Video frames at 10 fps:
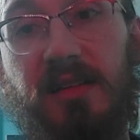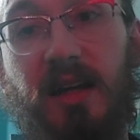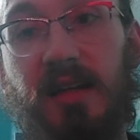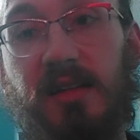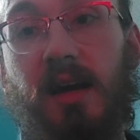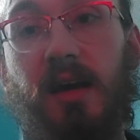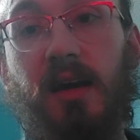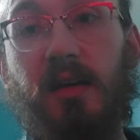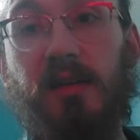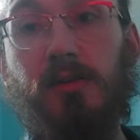this case,
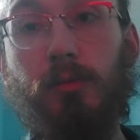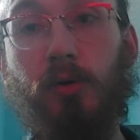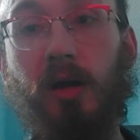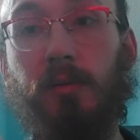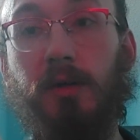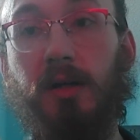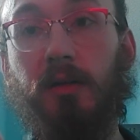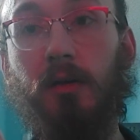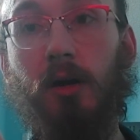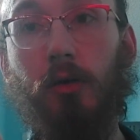this will probably be
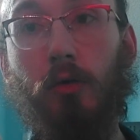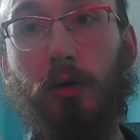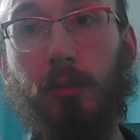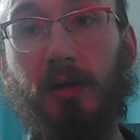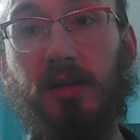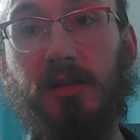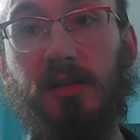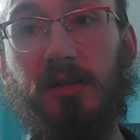a corner piece.